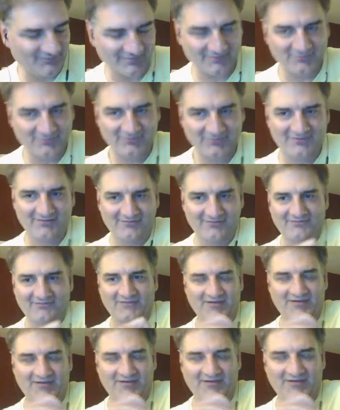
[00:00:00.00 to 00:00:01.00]
with this
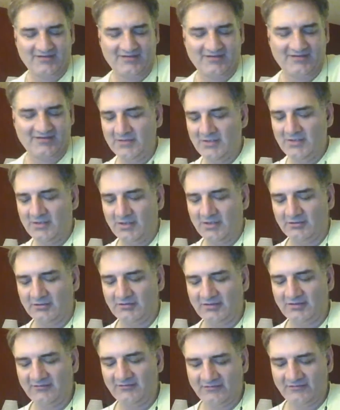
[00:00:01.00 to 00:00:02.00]
face up. It
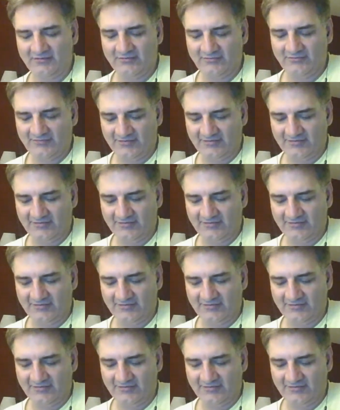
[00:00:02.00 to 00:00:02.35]
does use